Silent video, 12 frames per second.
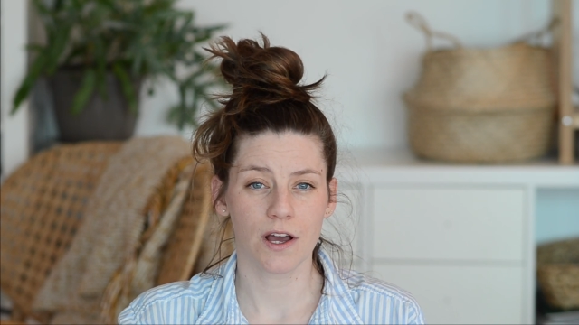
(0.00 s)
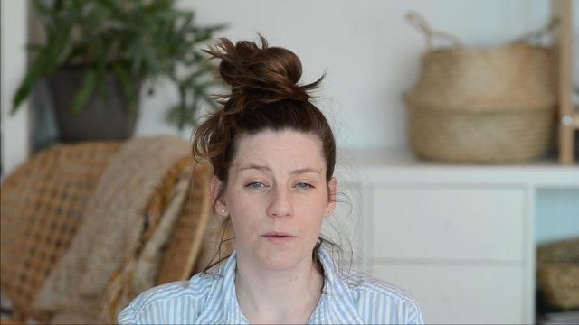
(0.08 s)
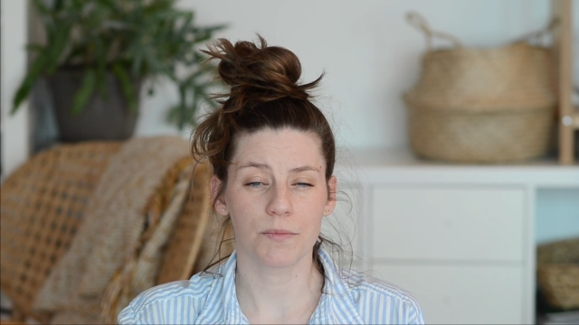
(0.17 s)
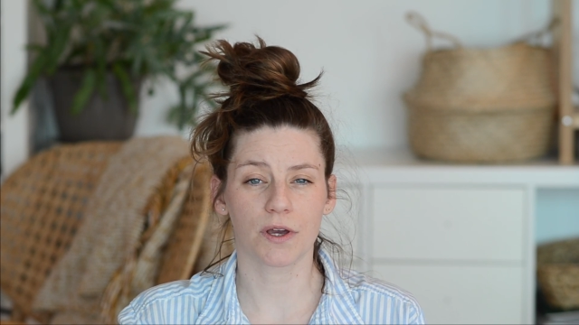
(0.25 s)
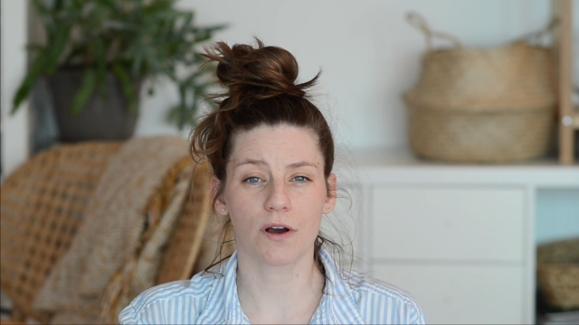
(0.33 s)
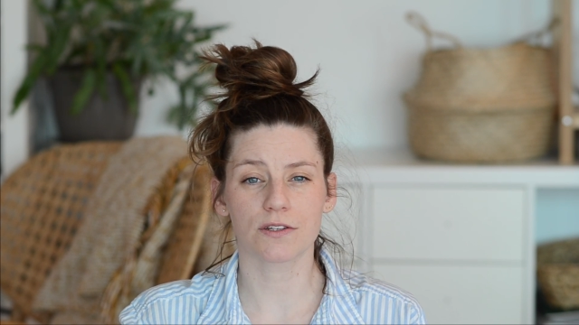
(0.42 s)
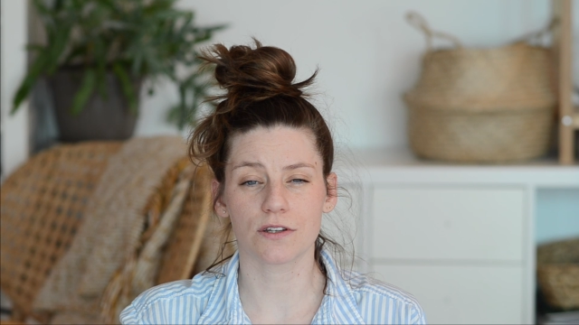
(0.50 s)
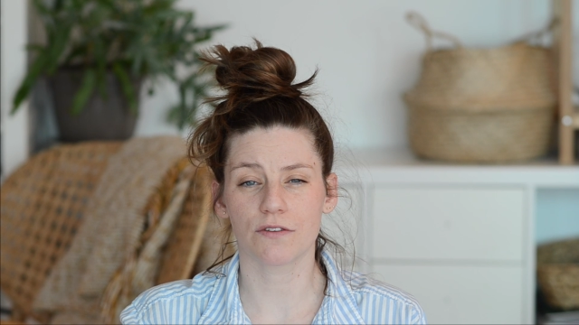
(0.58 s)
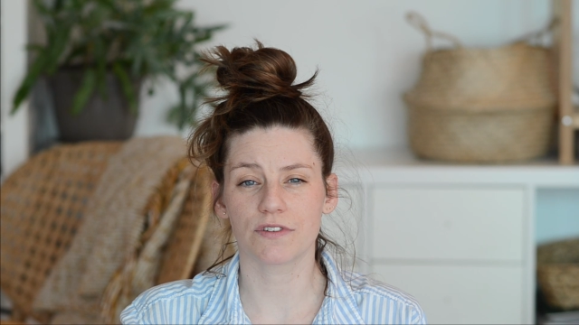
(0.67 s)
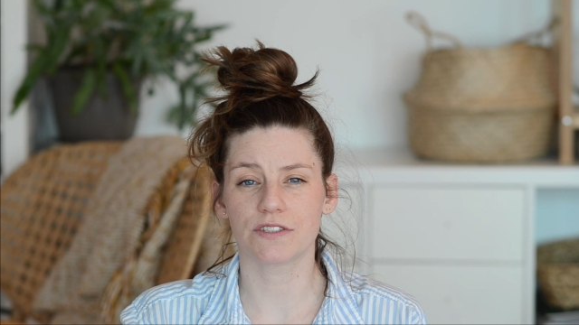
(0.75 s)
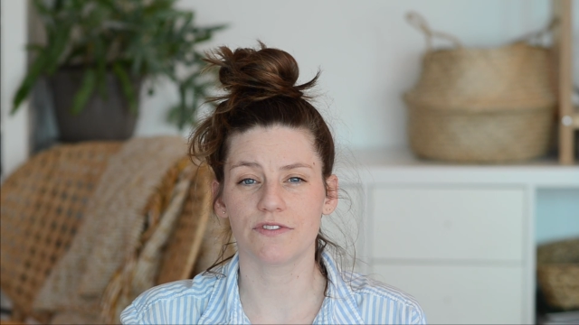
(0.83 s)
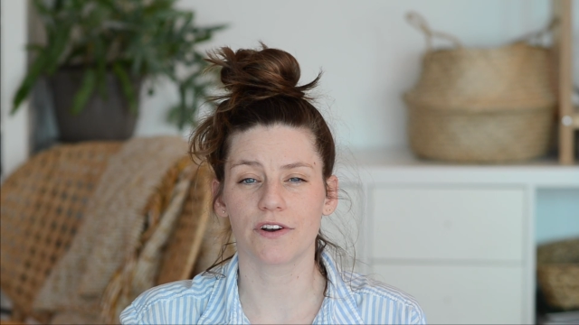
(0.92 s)
because
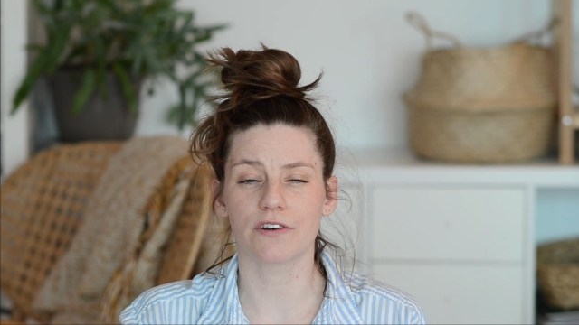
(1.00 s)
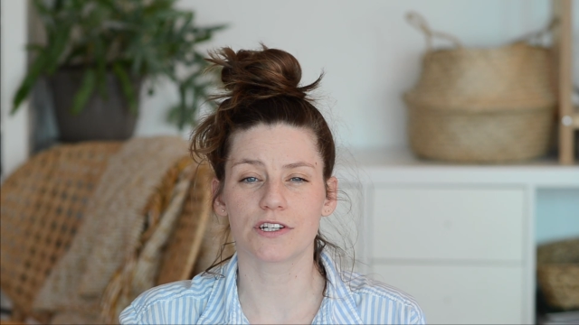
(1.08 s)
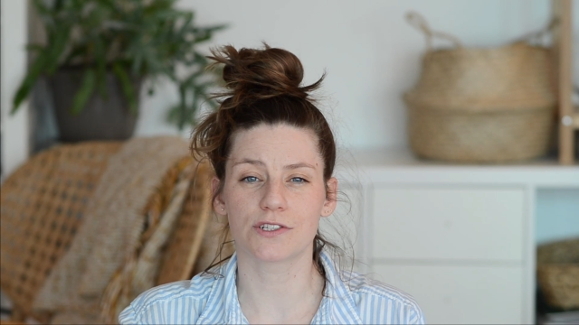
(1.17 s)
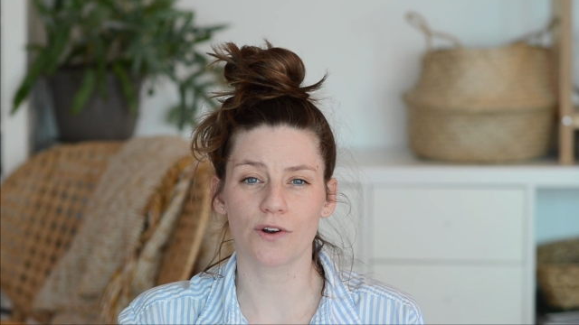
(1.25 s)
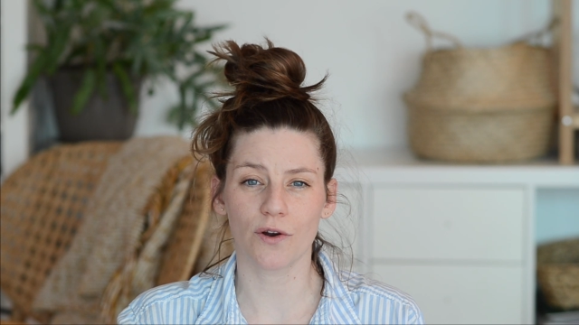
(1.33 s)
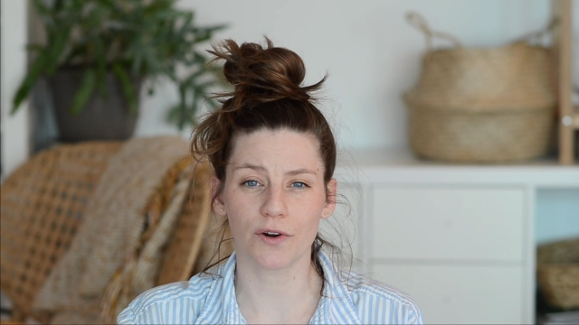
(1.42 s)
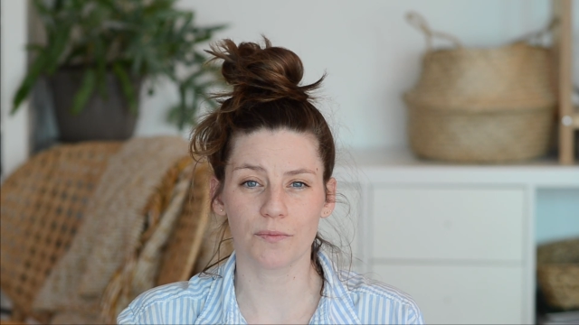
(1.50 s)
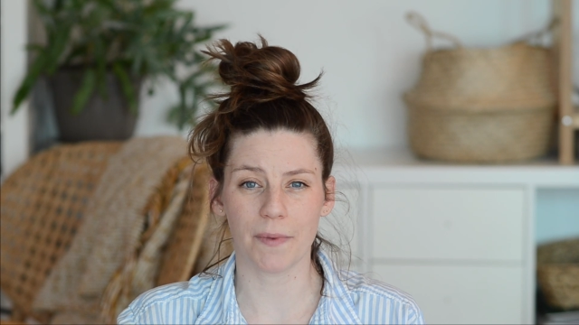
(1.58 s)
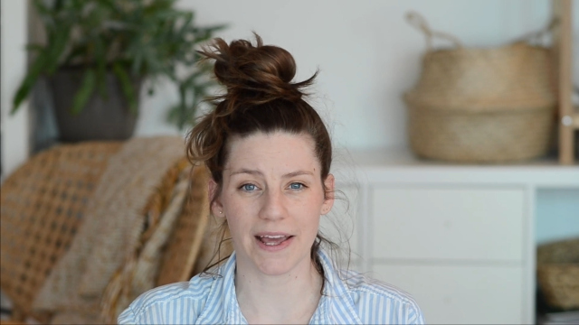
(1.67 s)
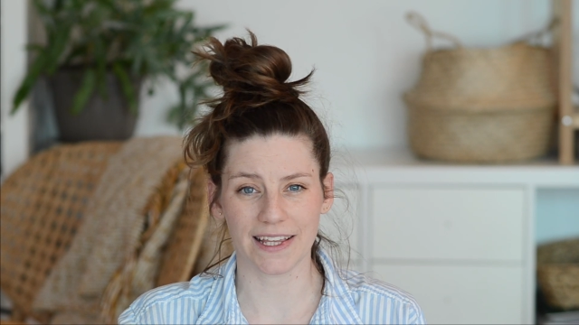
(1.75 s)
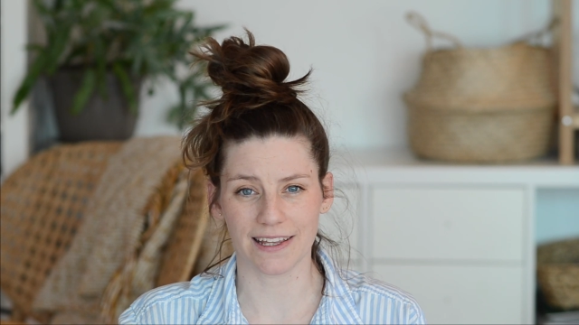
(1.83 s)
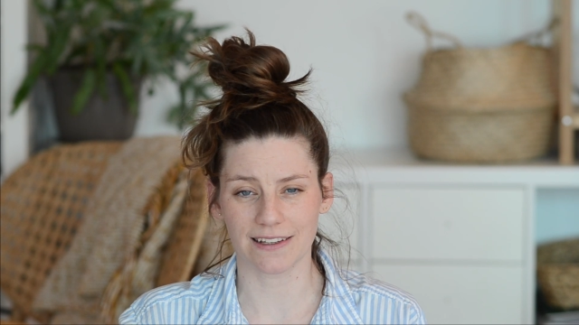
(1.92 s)
of its very short
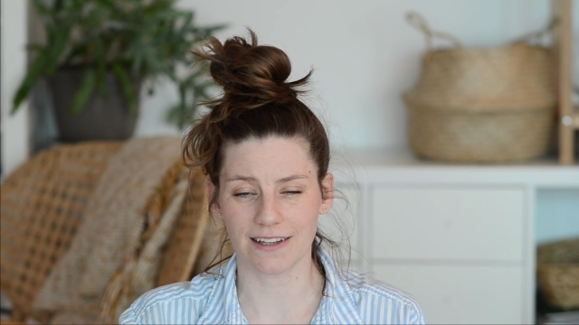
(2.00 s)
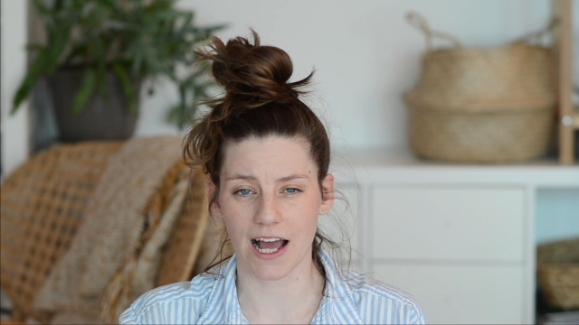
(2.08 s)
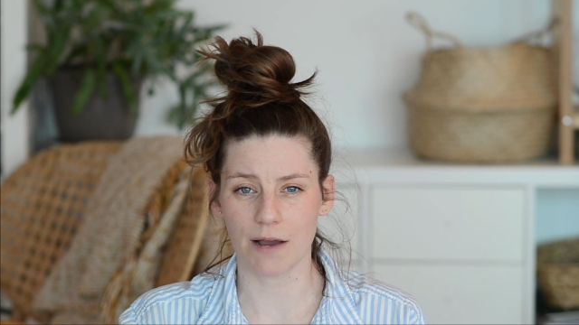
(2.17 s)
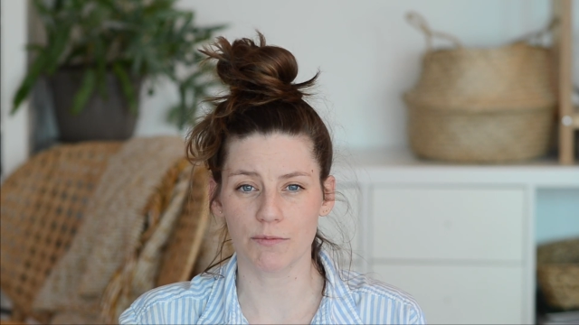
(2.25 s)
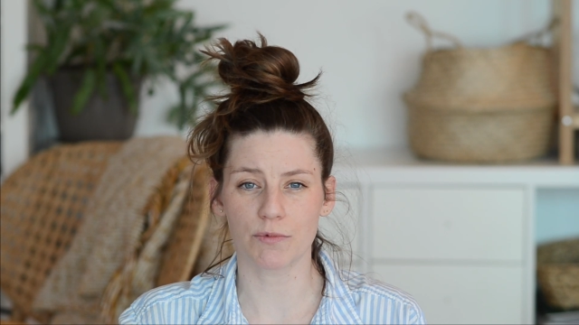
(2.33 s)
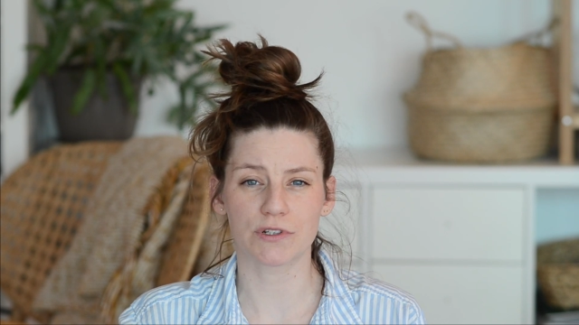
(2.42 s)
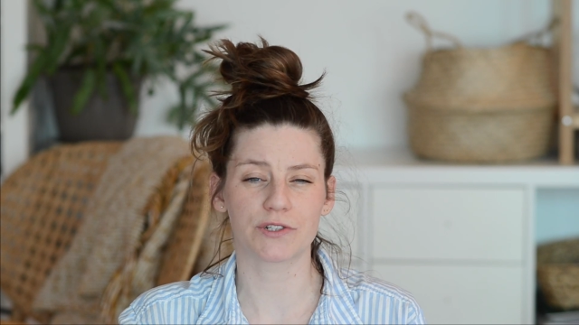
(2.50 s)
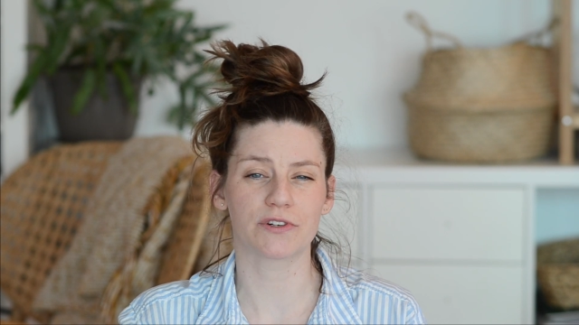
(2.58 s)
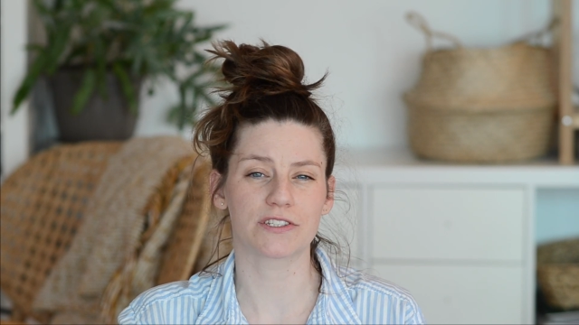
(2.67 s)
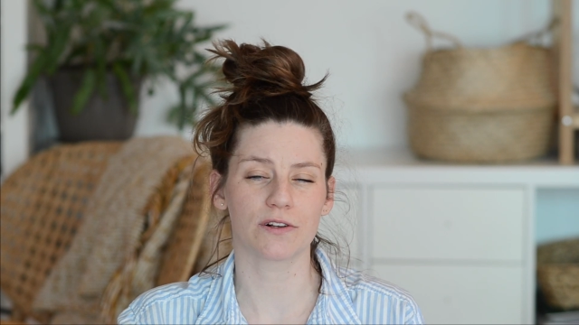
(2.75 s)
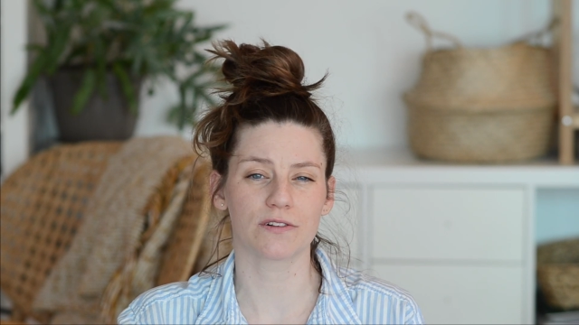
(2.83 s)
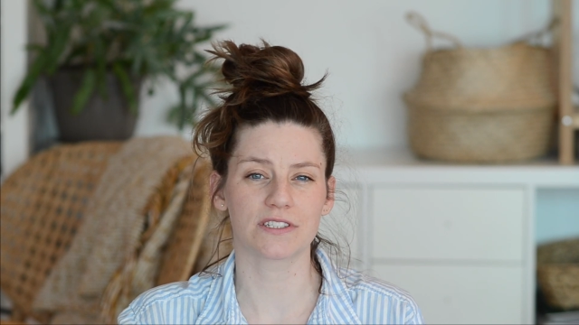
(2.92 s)
baking time, which
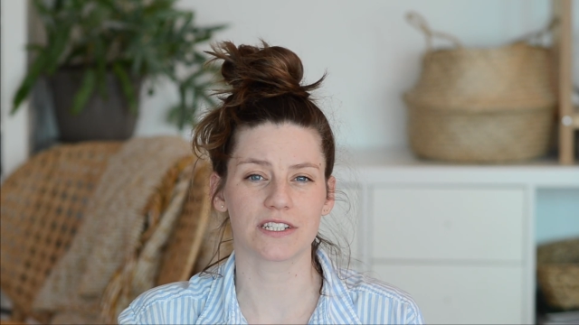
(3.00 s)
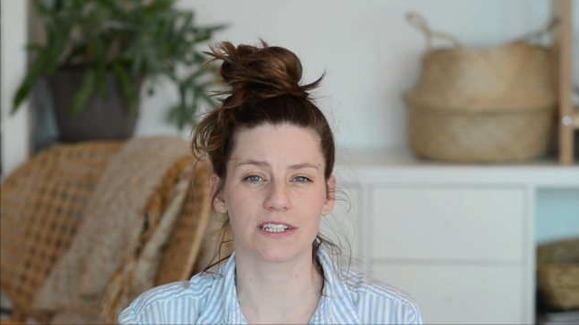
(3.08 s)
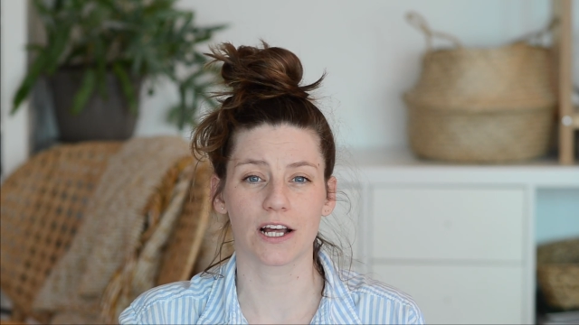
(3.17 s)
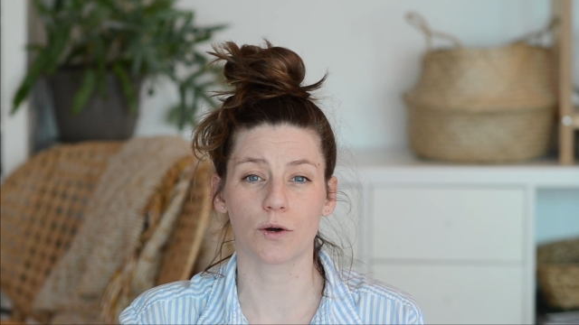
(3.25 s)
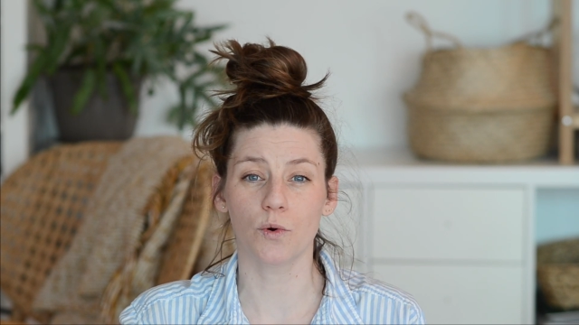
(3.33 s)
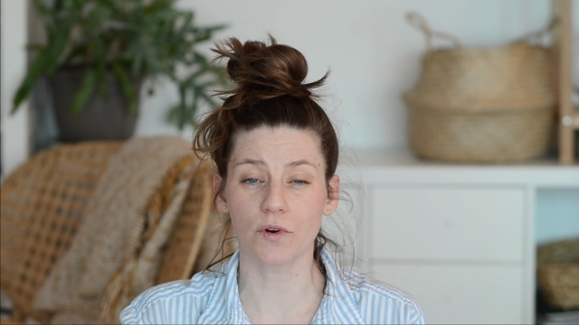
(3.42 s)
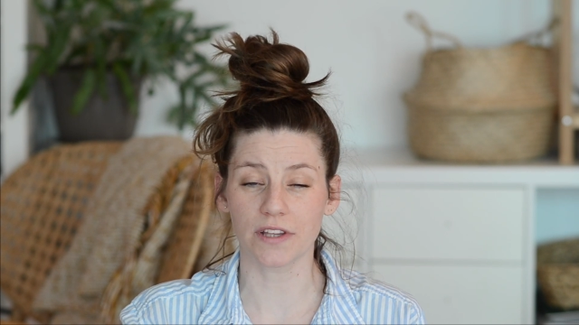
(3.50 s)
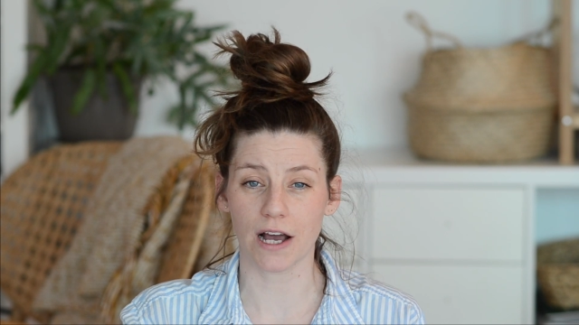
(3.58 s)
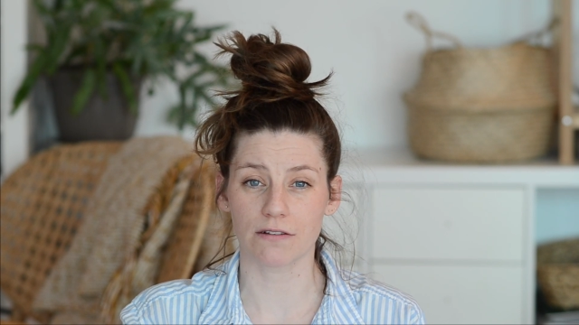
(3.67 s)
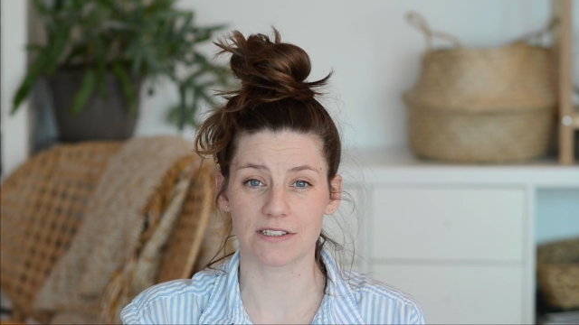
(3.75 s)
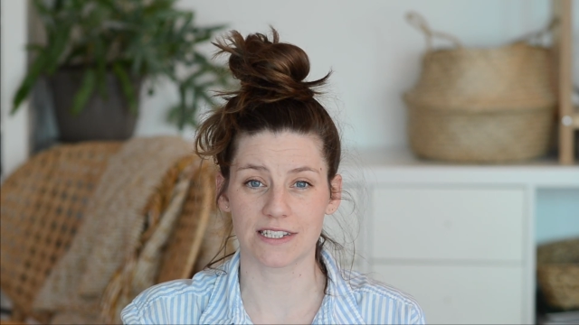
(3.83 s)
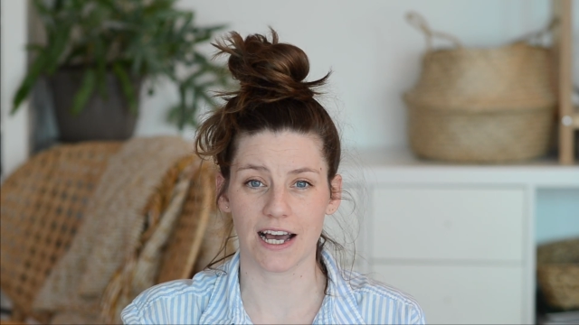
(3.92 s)
results in a cooked
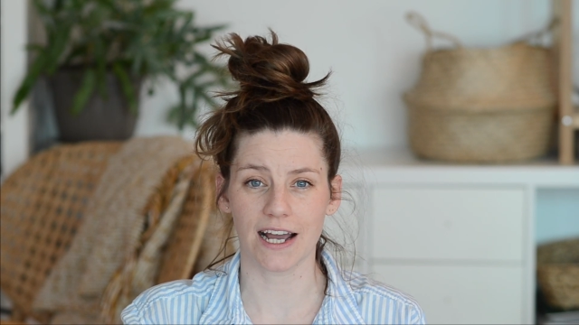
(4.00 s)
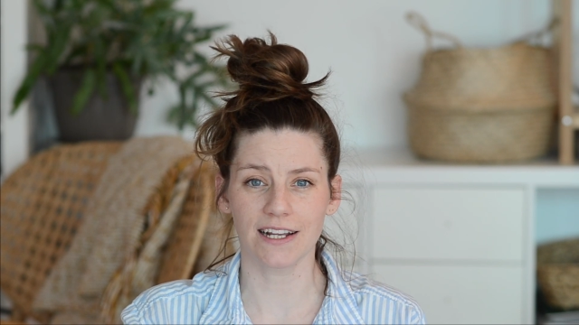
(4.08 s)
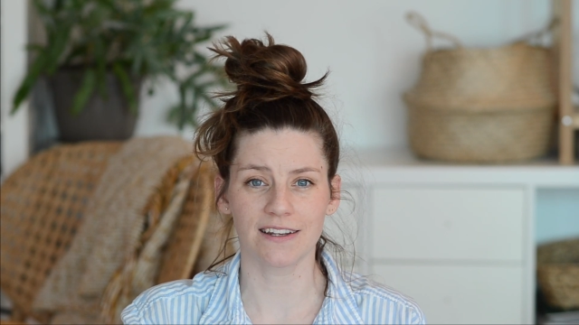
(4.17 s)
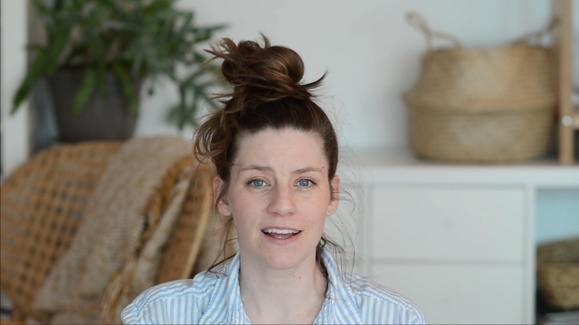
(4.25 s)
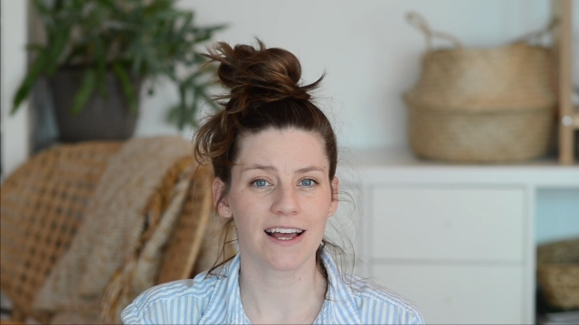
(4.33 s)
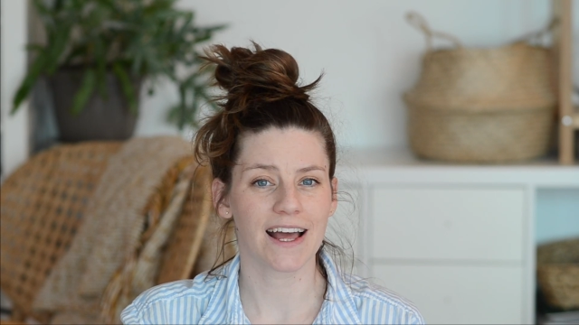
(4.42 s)
outside